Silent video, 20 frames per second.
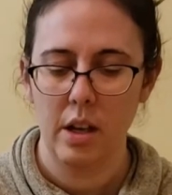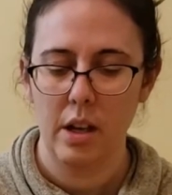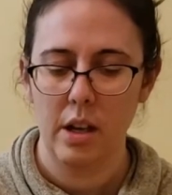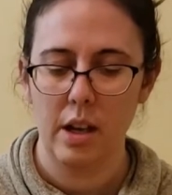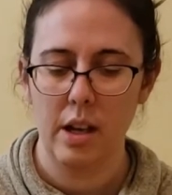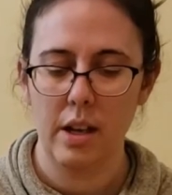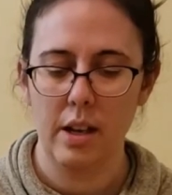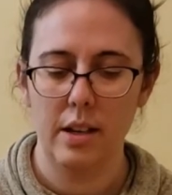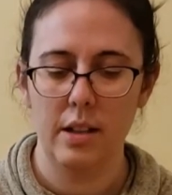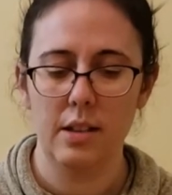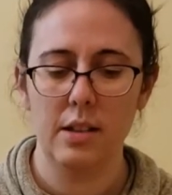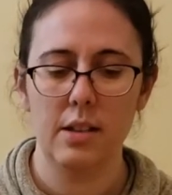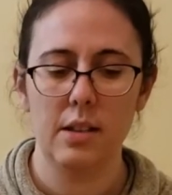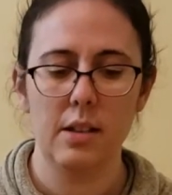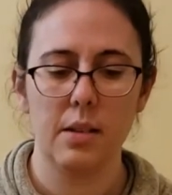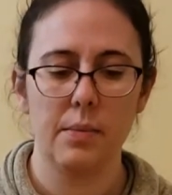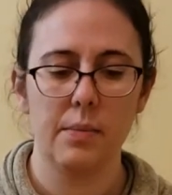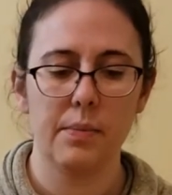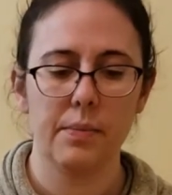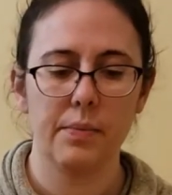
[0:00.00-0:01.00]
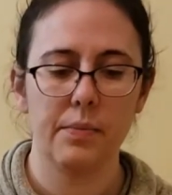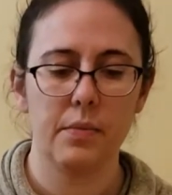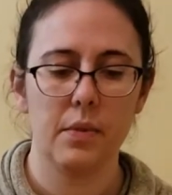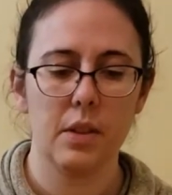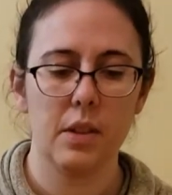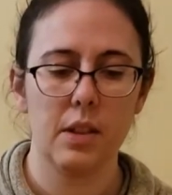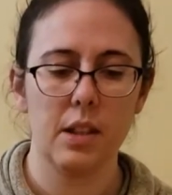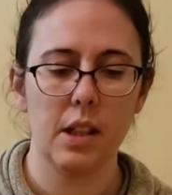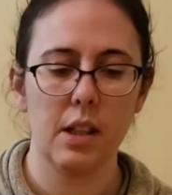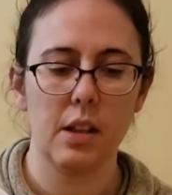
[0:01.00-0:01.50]
is
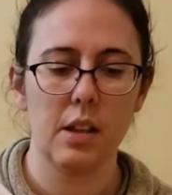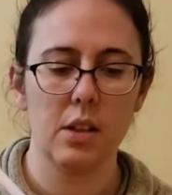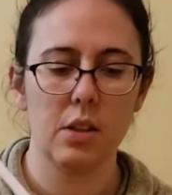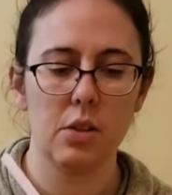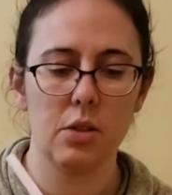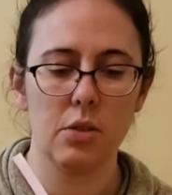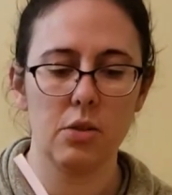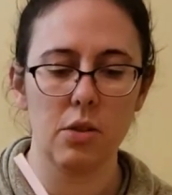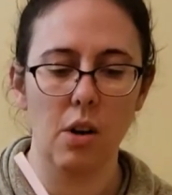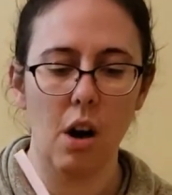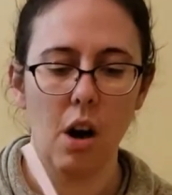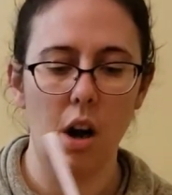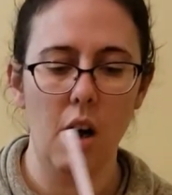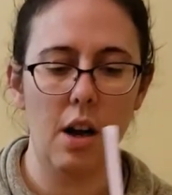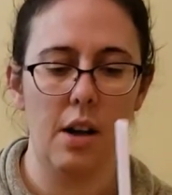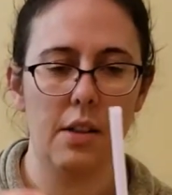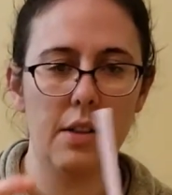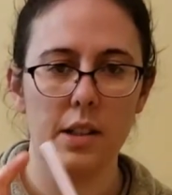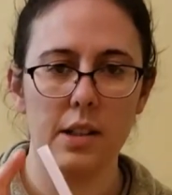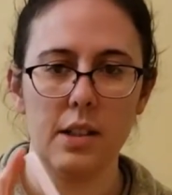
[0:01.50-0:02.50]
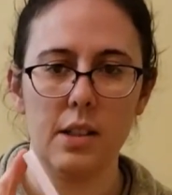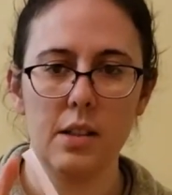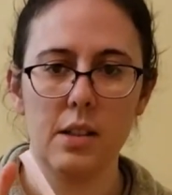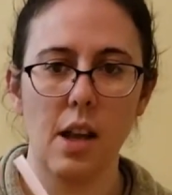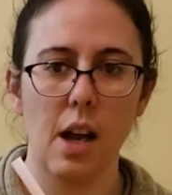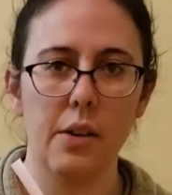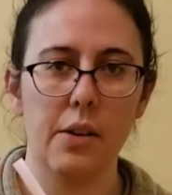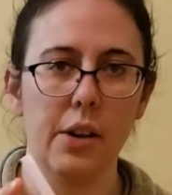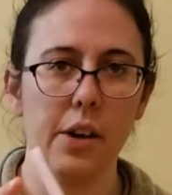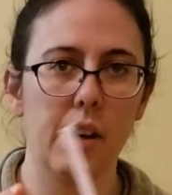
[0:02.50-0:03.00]
stick the straw. This is
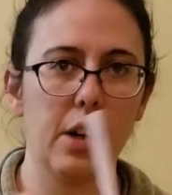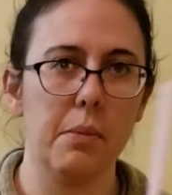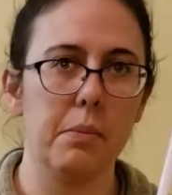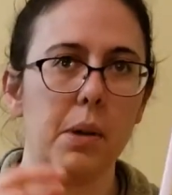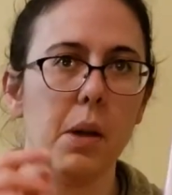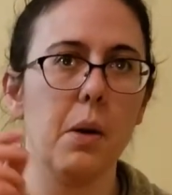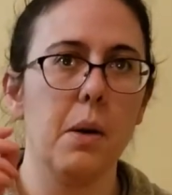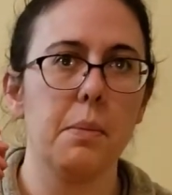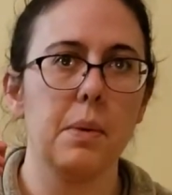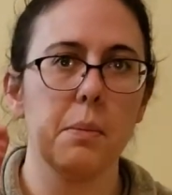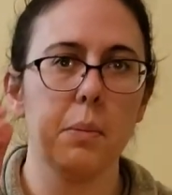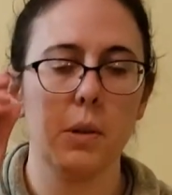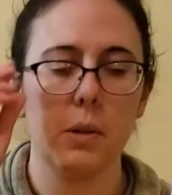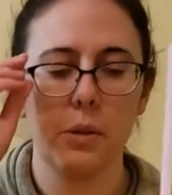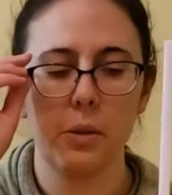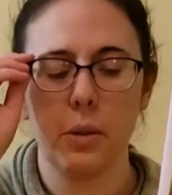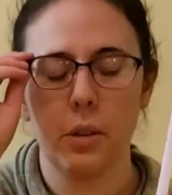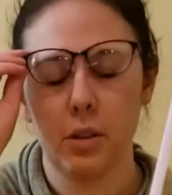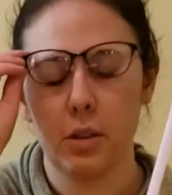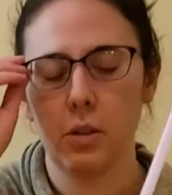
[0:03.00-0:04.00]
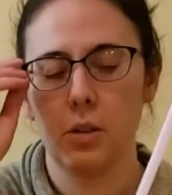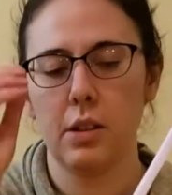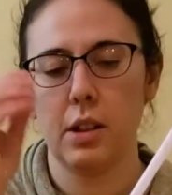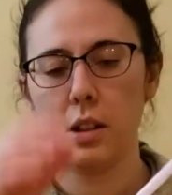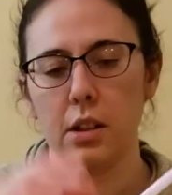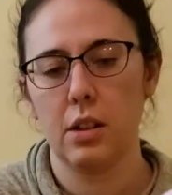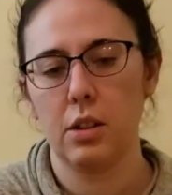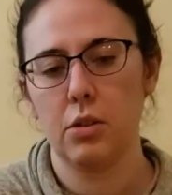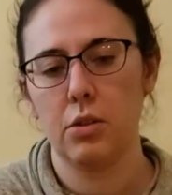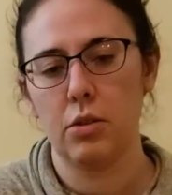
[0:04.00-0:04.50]
how you're going to blow up the balloon. So
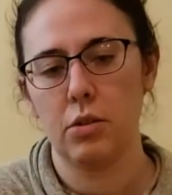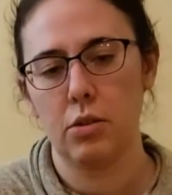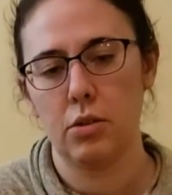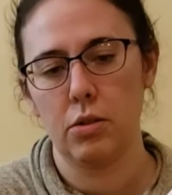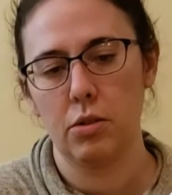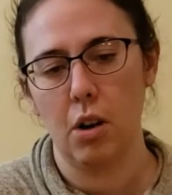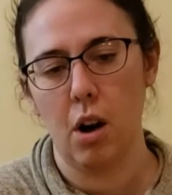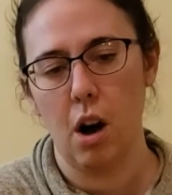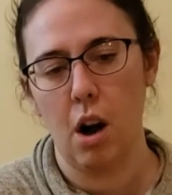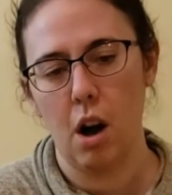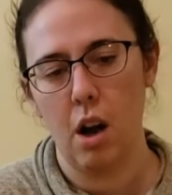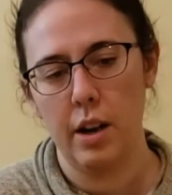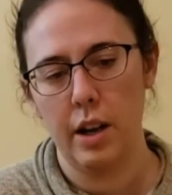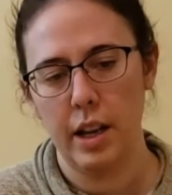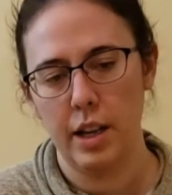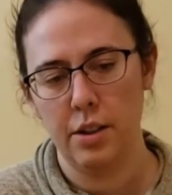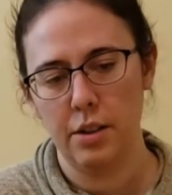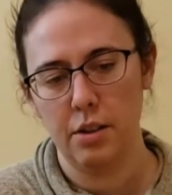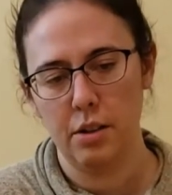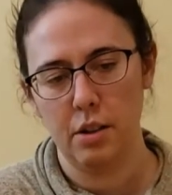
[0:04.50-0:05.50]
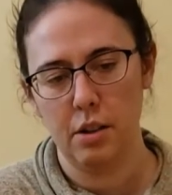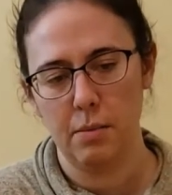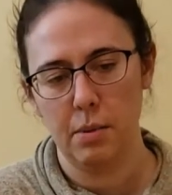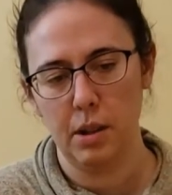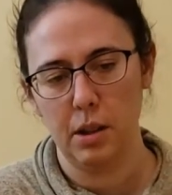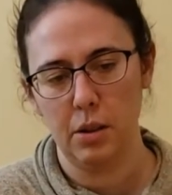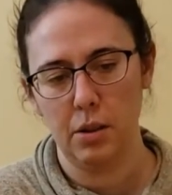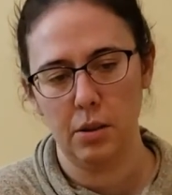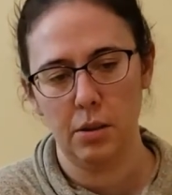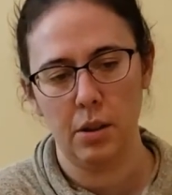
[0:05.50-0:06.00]
stick the straw into the
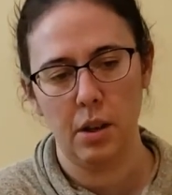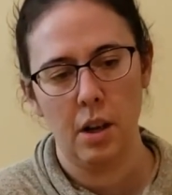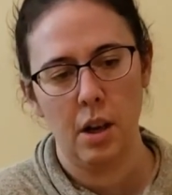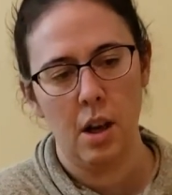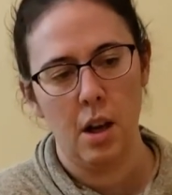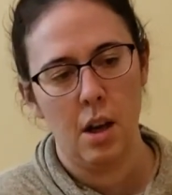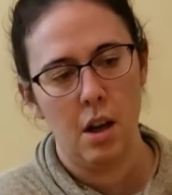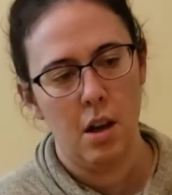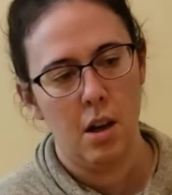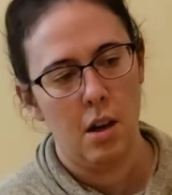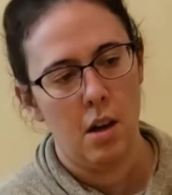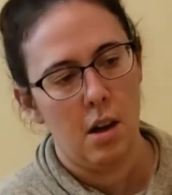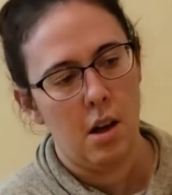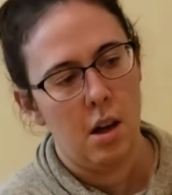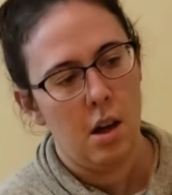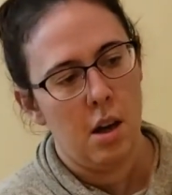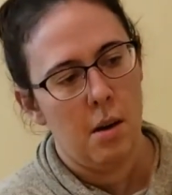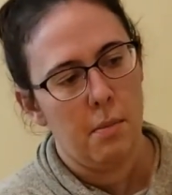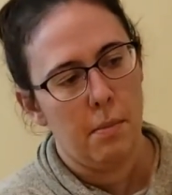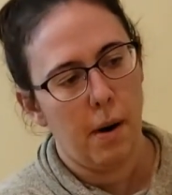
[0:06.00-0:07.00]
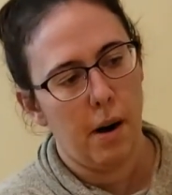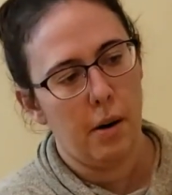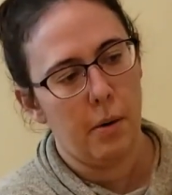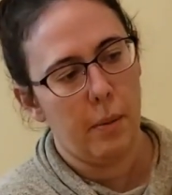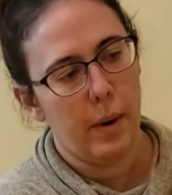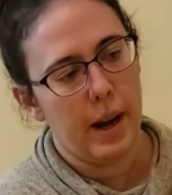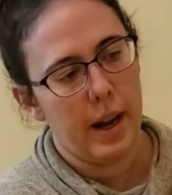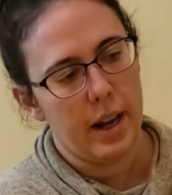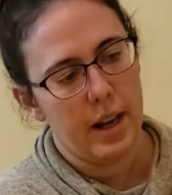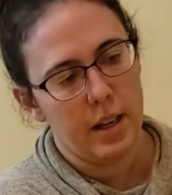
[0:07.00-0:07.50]
balloon part
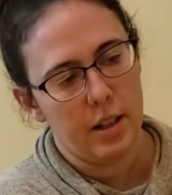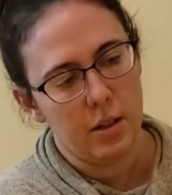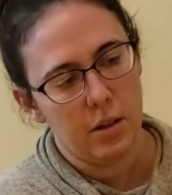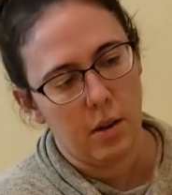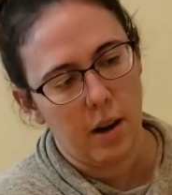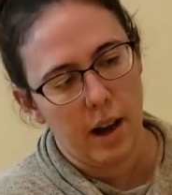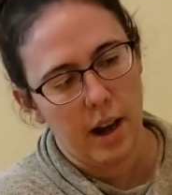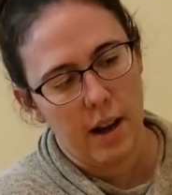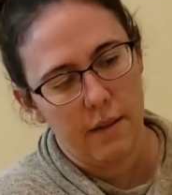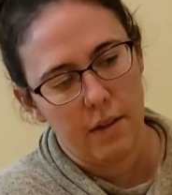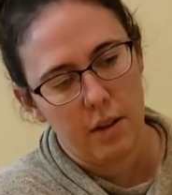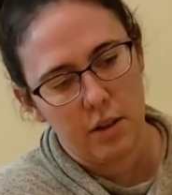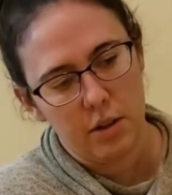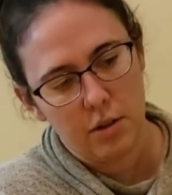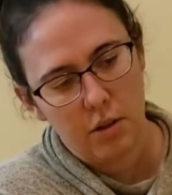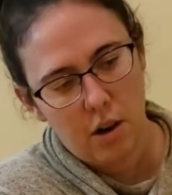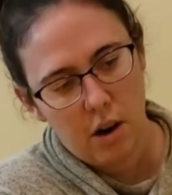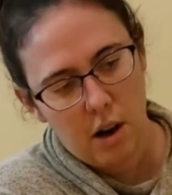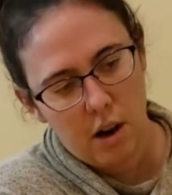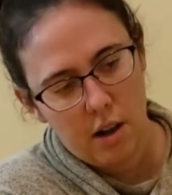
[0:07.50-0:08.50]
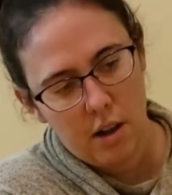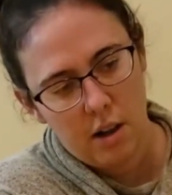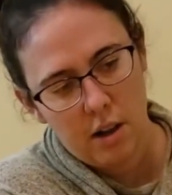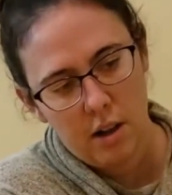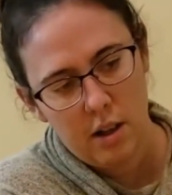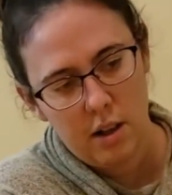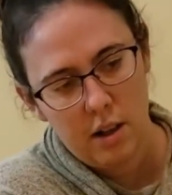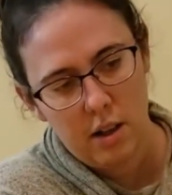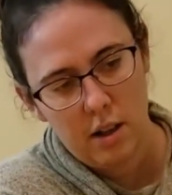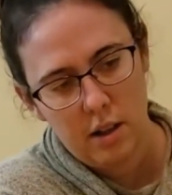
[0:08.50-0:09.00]
way. So I have the straw
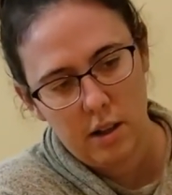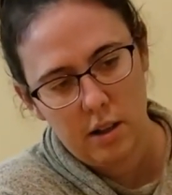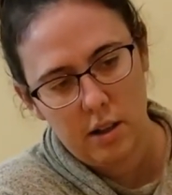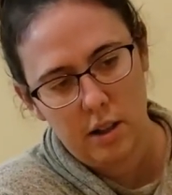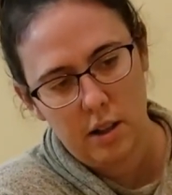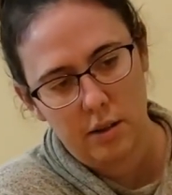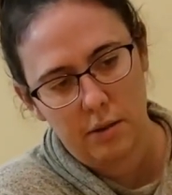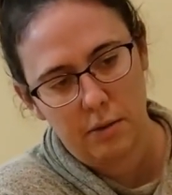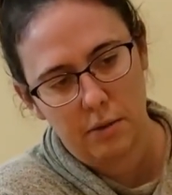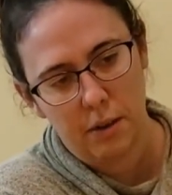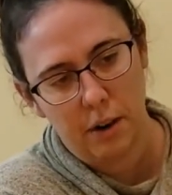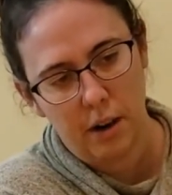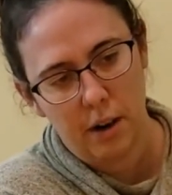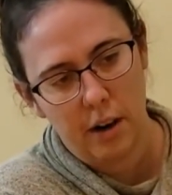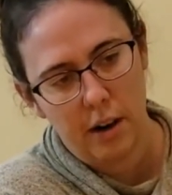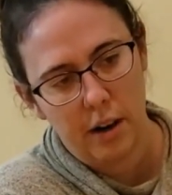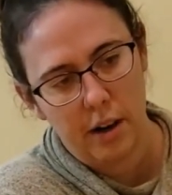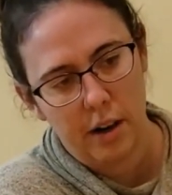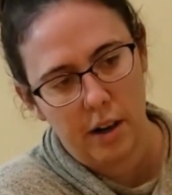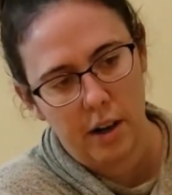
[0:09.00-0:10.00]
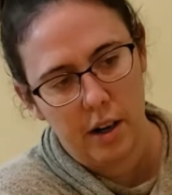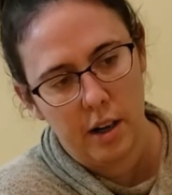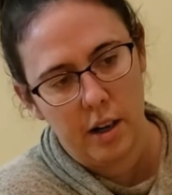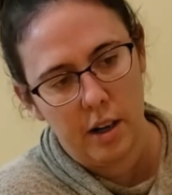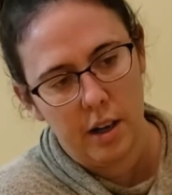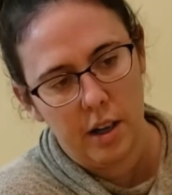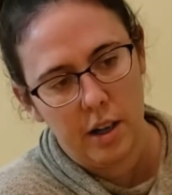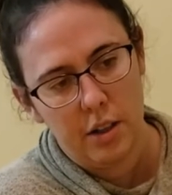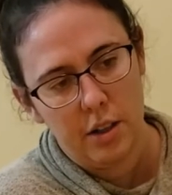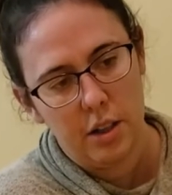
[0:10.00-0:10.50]
this far,
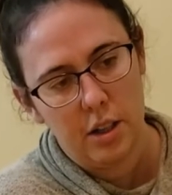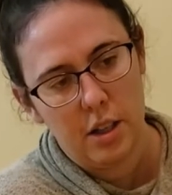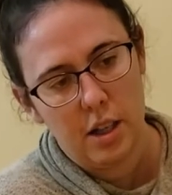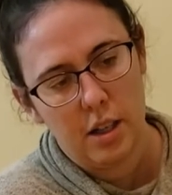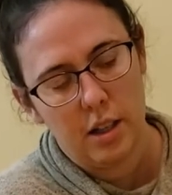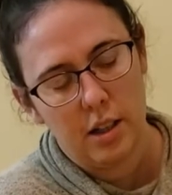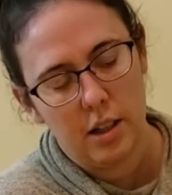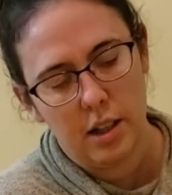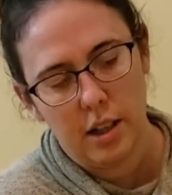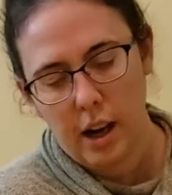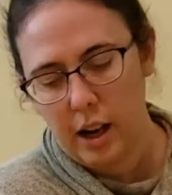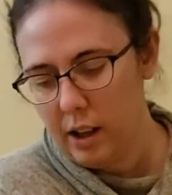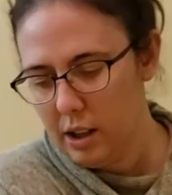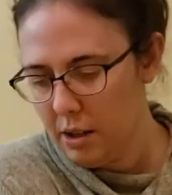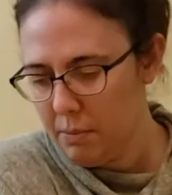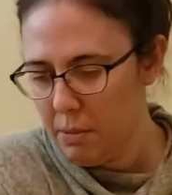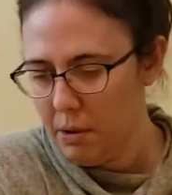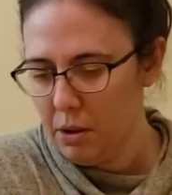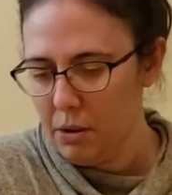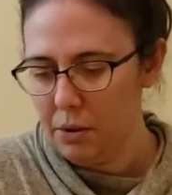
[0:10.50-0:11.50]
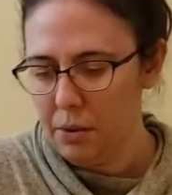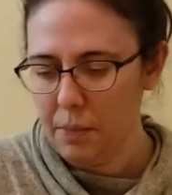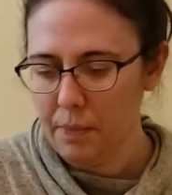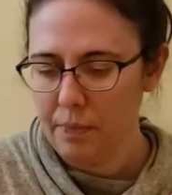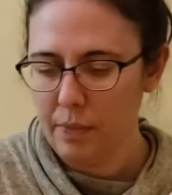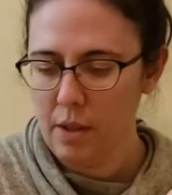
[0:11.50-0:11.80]
just into the neck of the balloon.